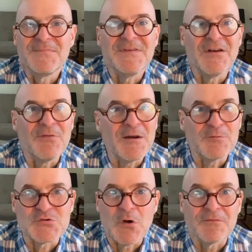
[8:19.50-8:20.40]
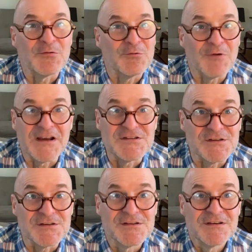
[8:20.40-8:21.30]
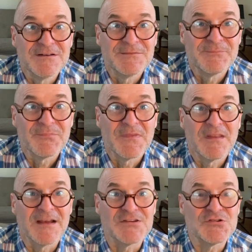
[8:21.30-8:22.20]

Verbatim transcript: You know, then it was off to the races. I